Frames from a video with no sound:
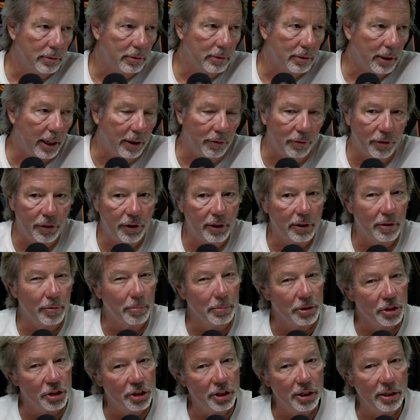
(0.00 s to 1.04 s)
I don't think their
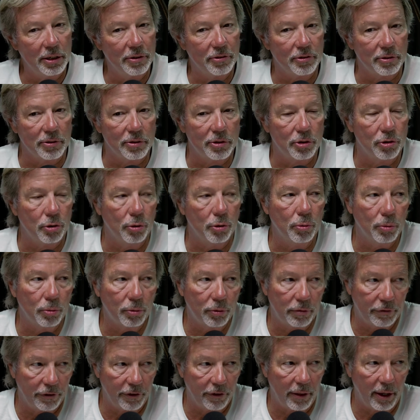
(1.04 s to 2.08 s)
machines are tooled
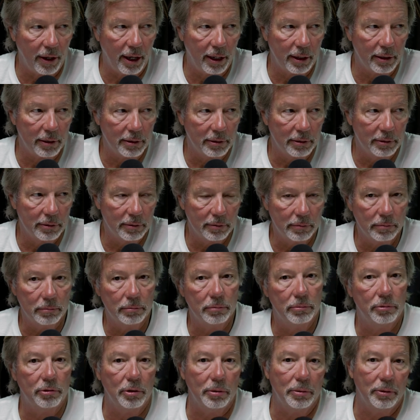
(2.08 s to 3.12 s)
for that,
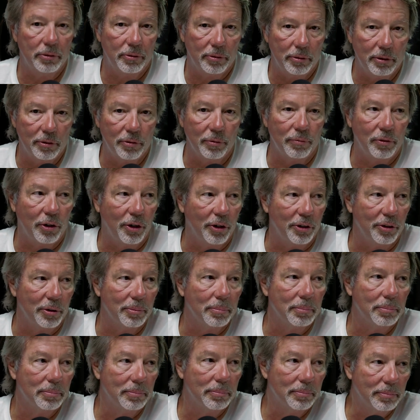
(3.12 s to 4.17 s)
so it's a
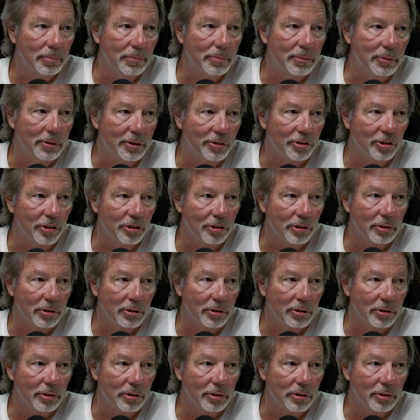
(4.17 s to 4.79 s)
volume decision.